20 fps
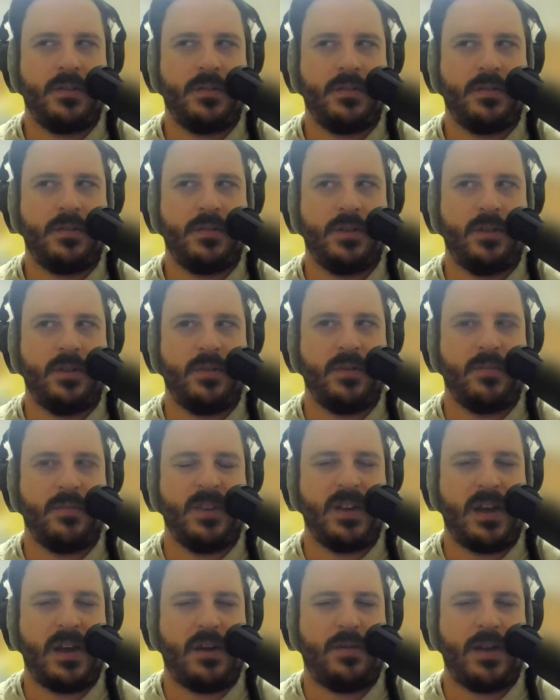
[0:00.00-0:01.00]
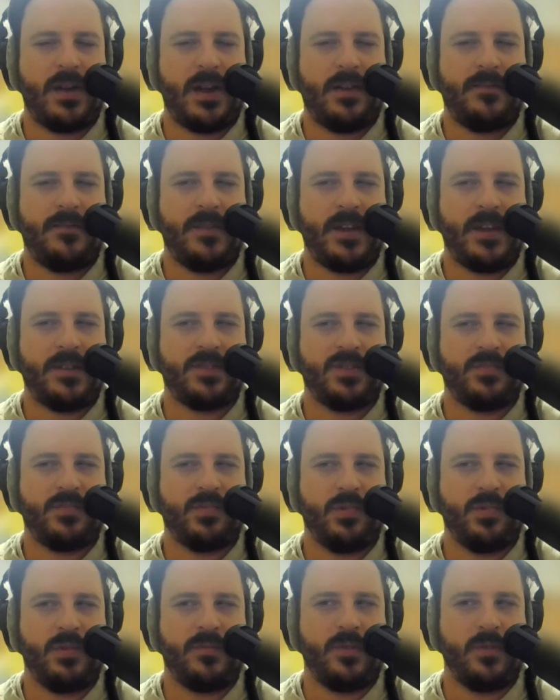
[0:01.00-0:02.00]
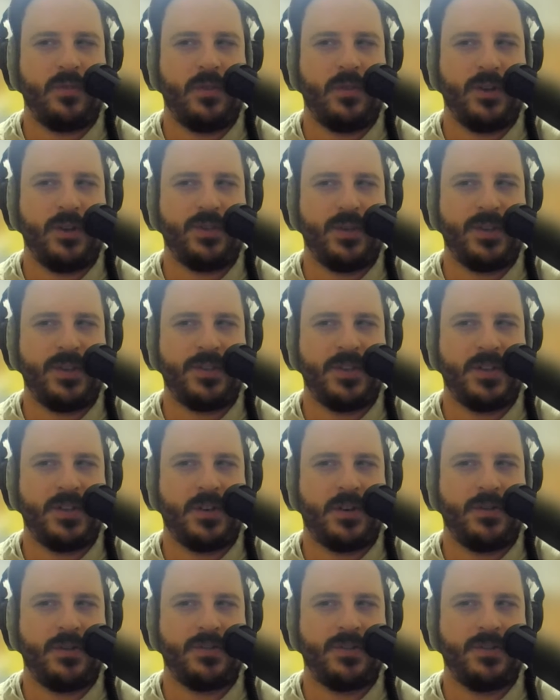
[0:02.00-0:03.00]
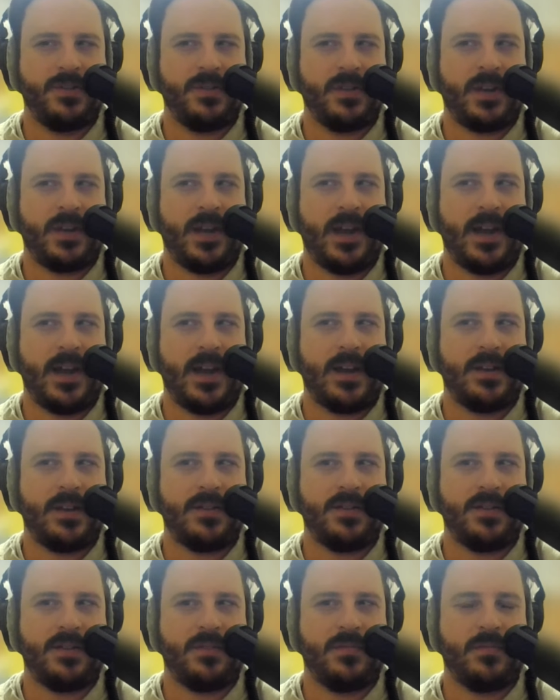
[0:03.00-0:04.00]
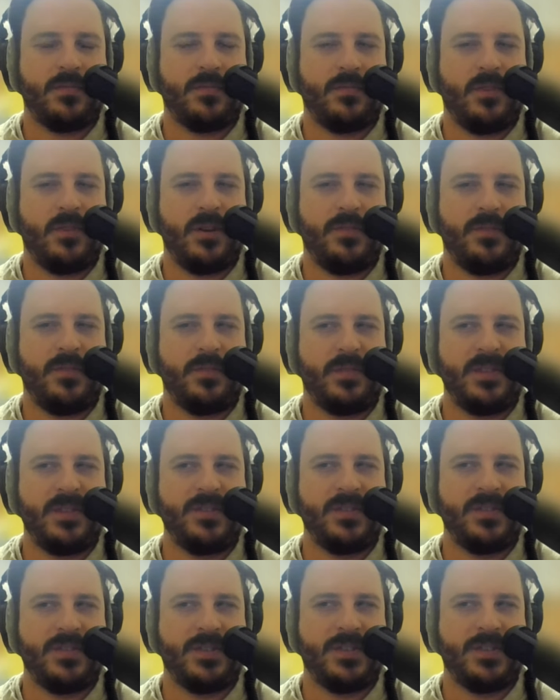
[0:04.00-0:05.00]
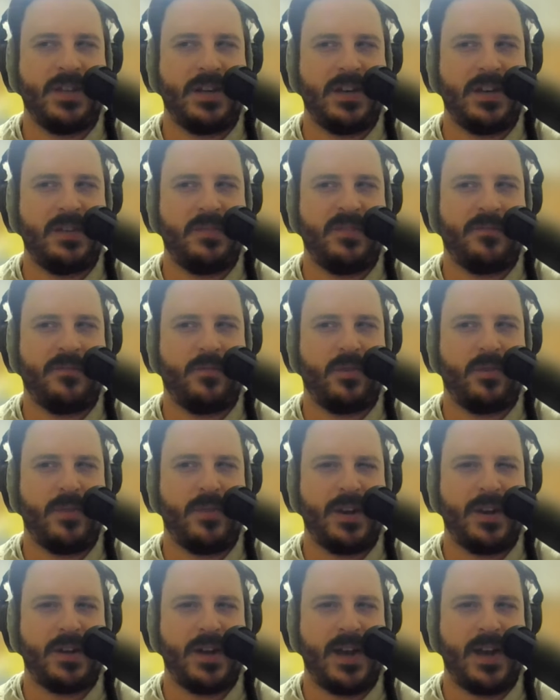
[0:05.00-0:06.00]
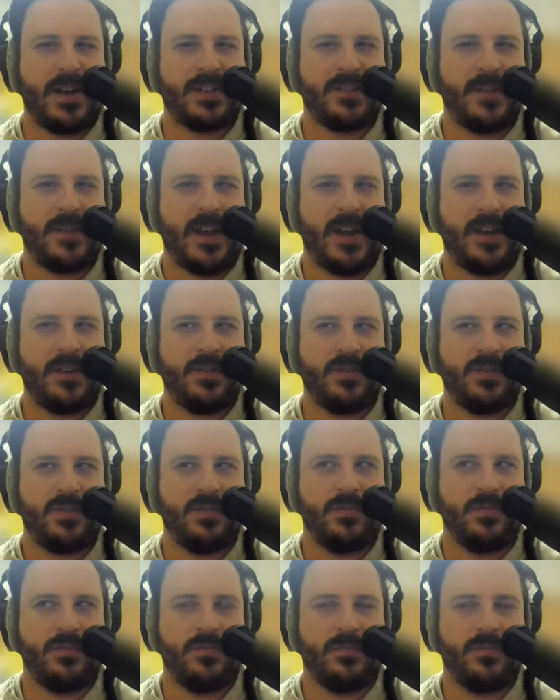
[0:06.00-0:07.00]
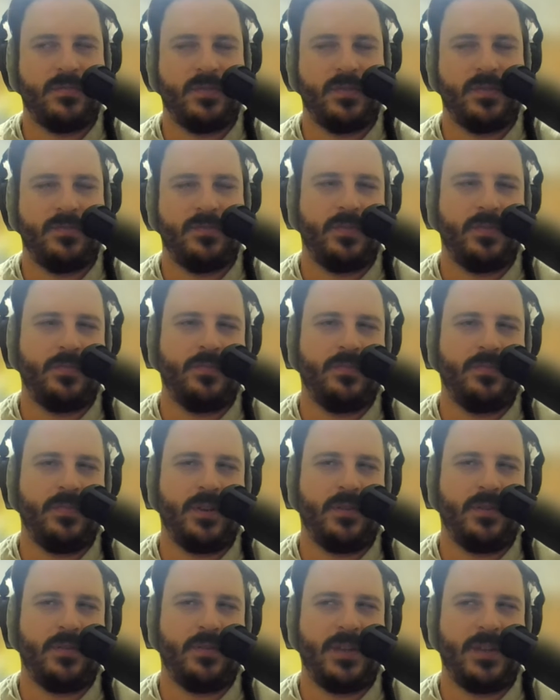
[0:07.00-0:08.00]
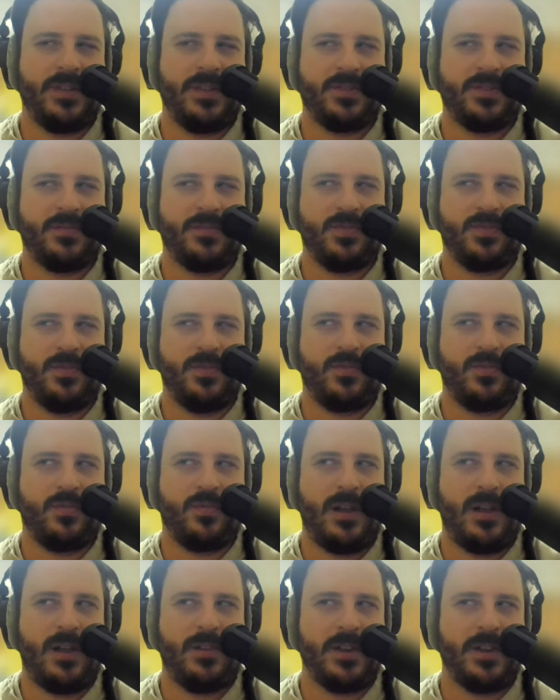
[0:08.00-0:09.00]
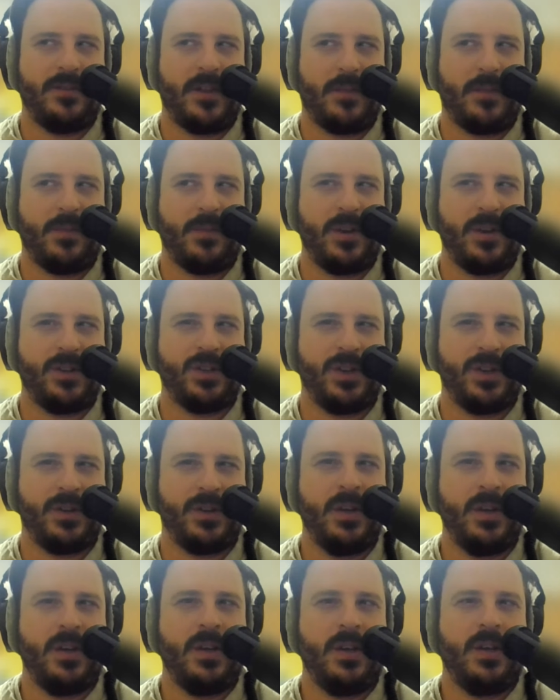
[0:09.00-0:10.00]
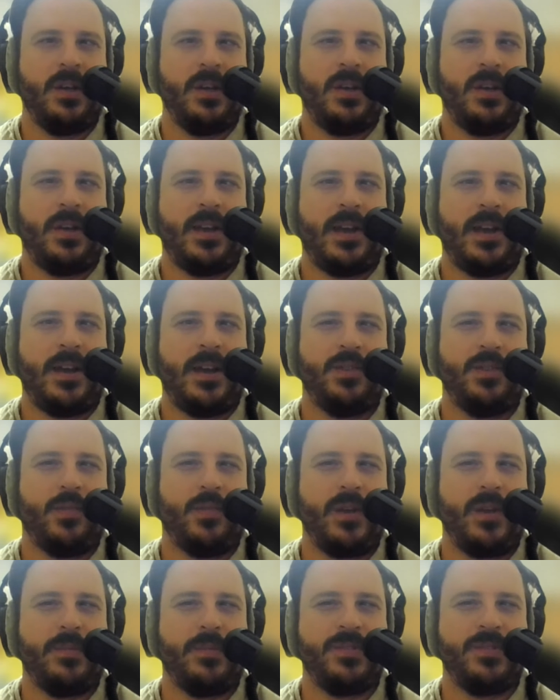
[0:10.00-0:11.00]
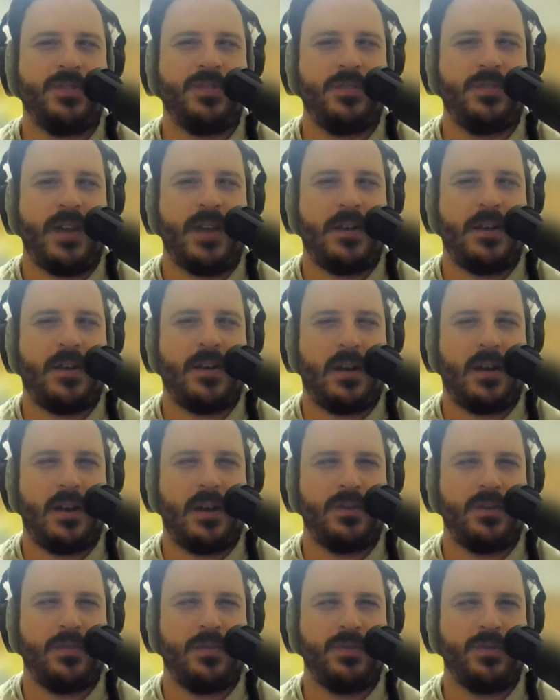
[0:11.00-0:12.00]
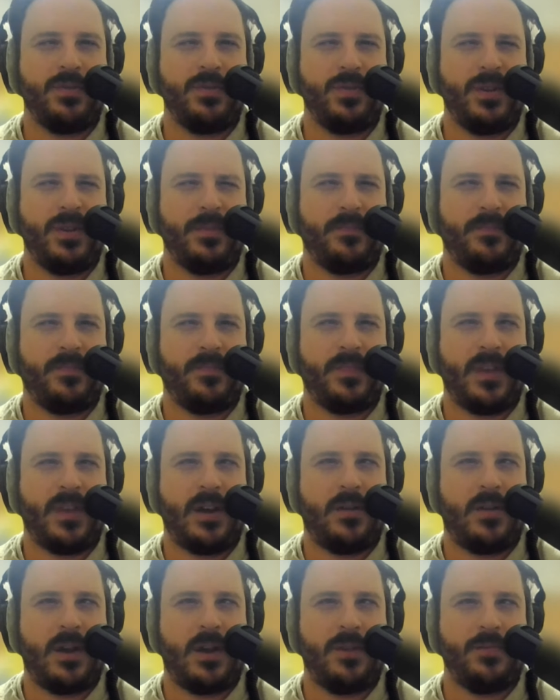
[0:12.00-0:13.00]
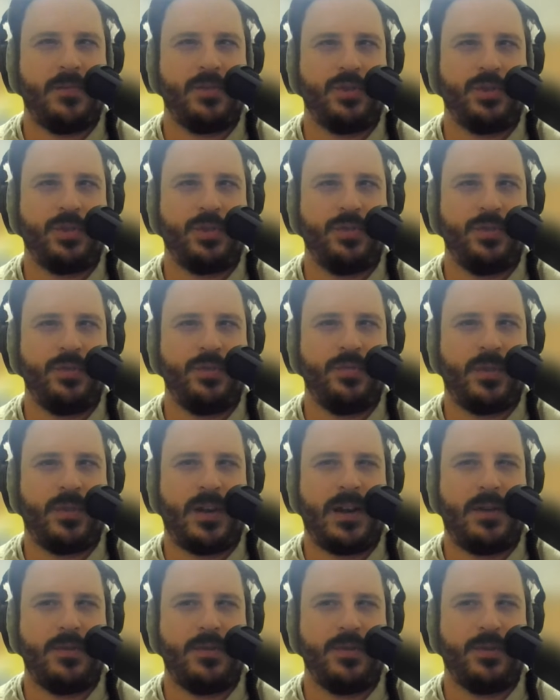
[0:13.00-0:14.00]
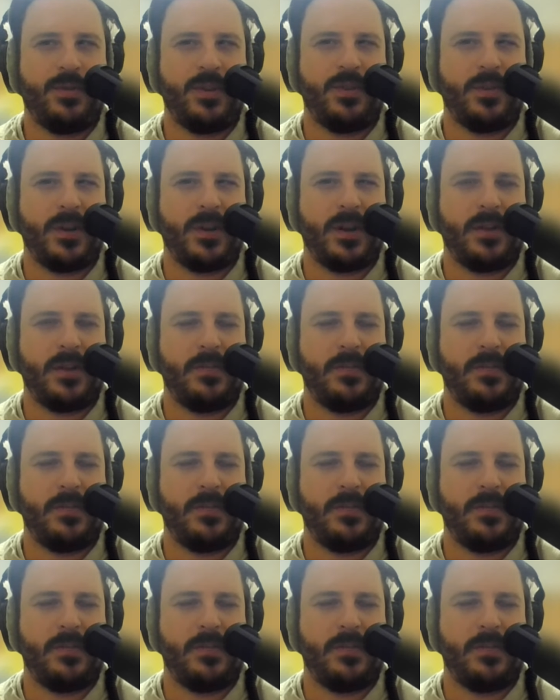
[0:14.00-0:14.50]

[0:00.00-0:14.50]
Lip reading: we now have that support for larger SD cards, and one of the pieces is they need to be formatted exFAT for the best sort of quality of operation. And you weren't able to do that on your stream. Now I will show you how you can do it, and I'm